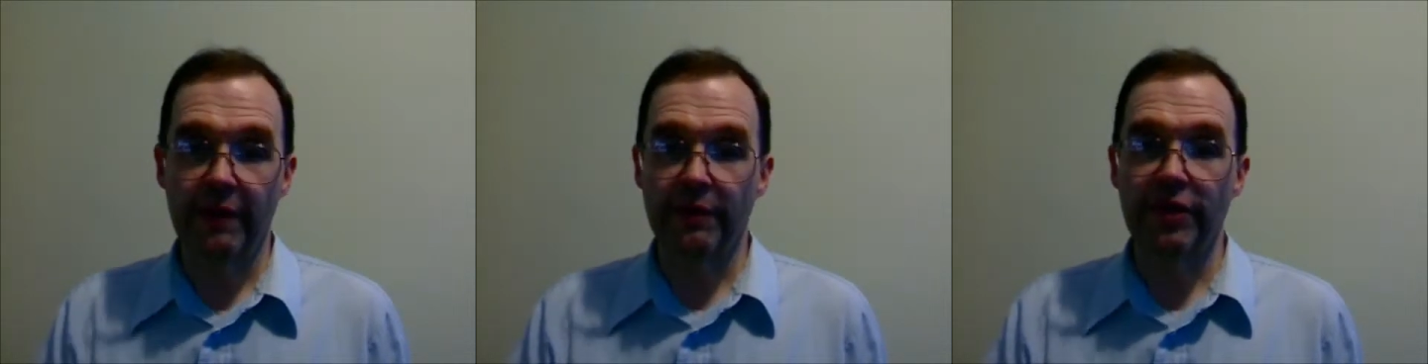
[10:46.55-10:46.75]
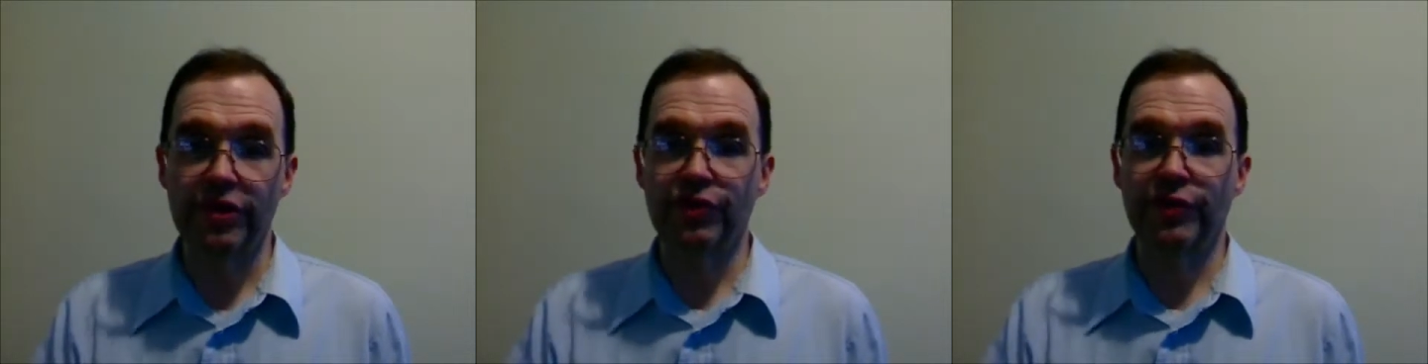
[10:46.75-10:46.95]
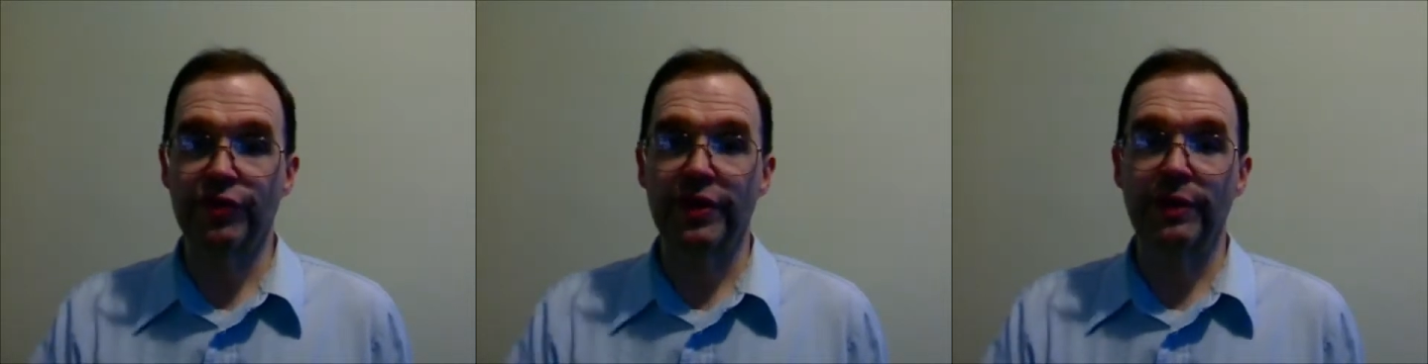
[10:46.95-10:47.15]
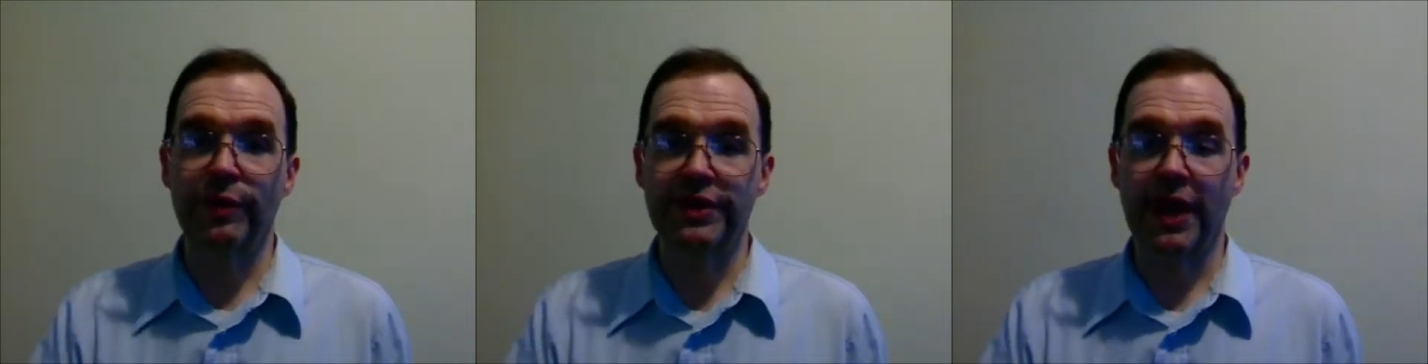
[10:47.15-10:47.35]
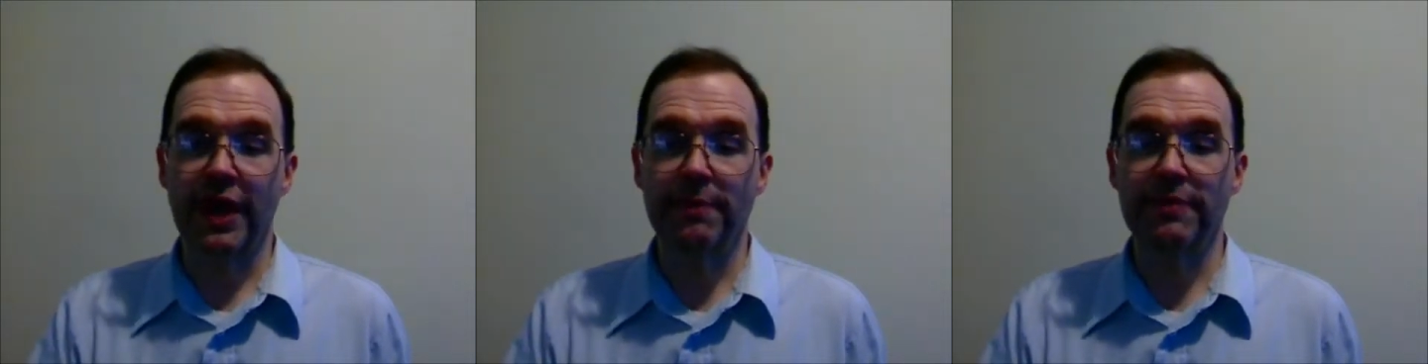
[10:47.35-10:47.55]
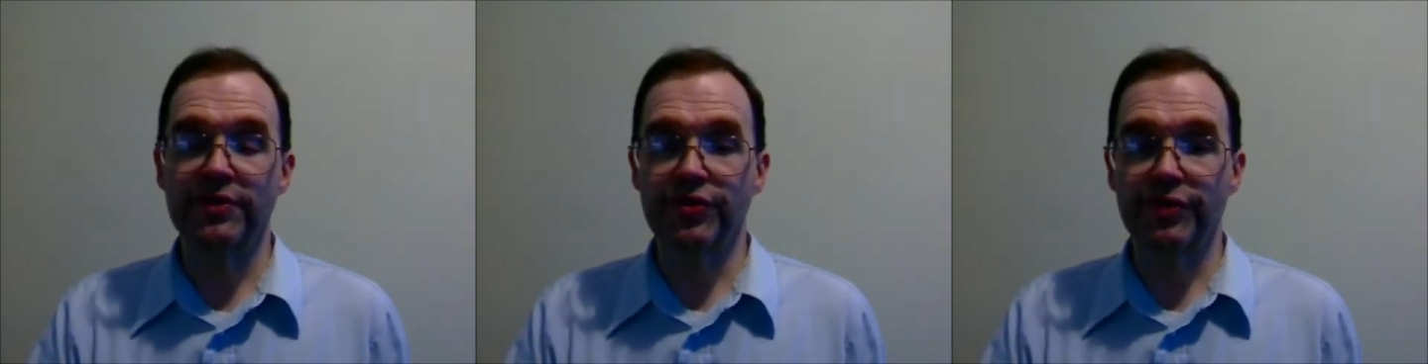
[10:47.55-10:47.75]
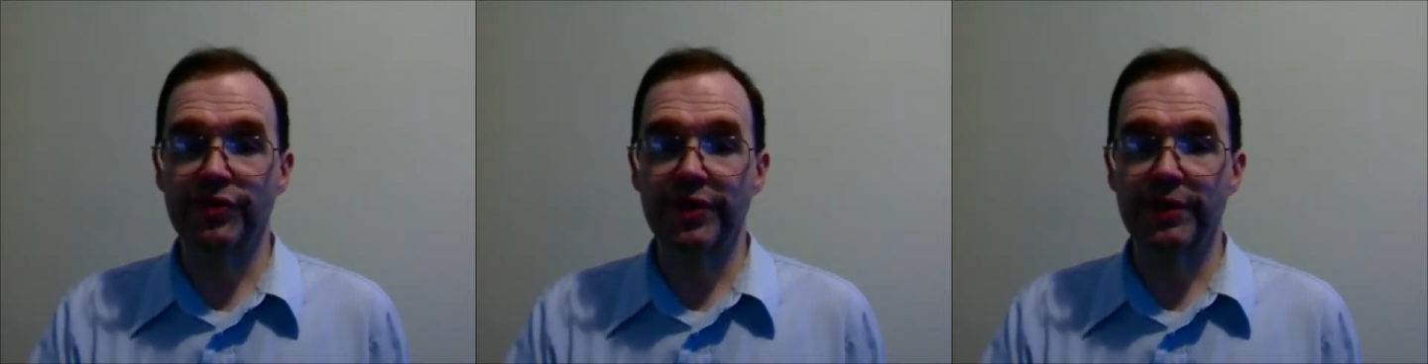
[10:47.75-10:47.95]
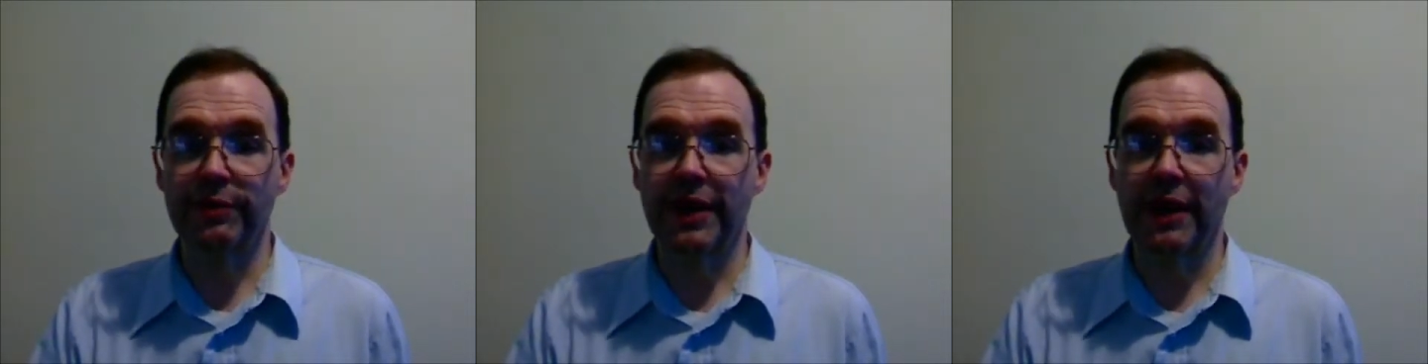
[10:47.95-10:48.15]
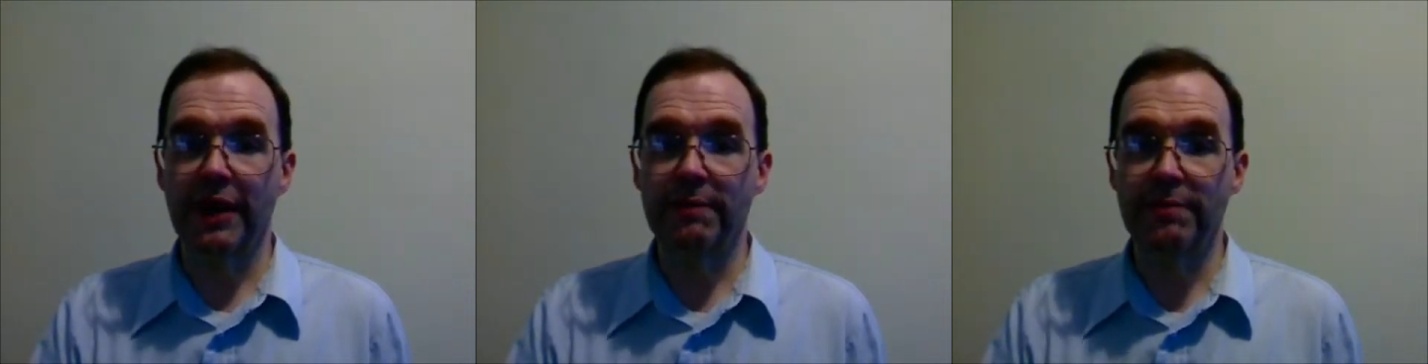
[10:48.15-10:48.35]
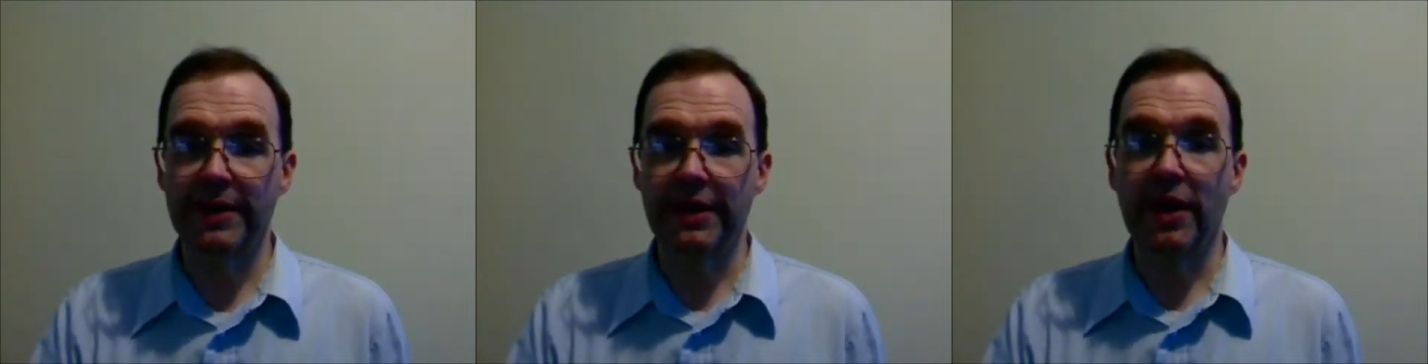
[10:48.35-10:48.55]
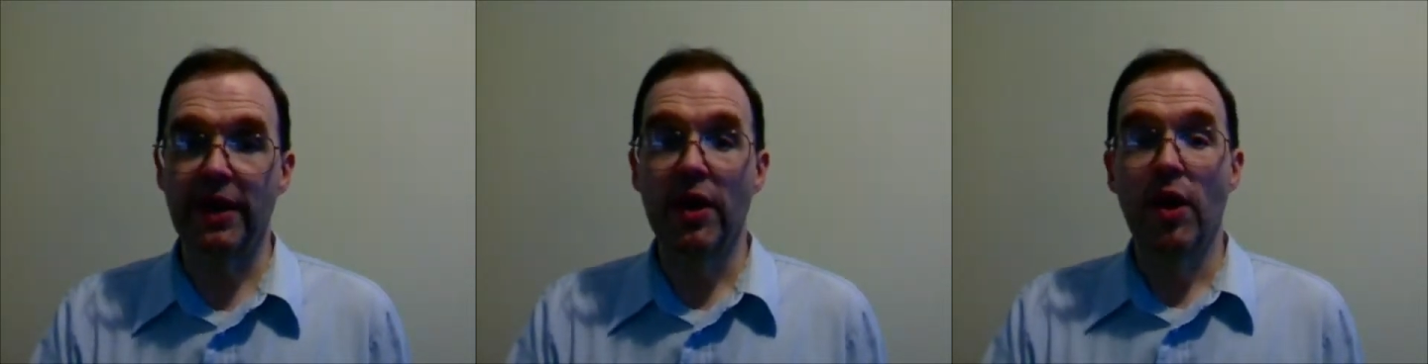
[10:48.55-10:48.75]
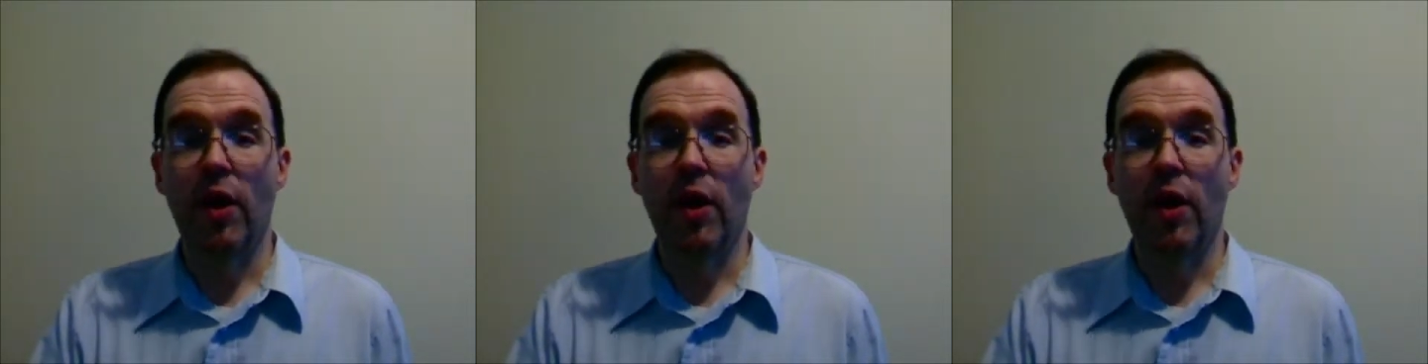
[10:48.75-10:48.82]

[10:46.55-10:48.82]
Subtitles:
were a tree, what type of tree would I be?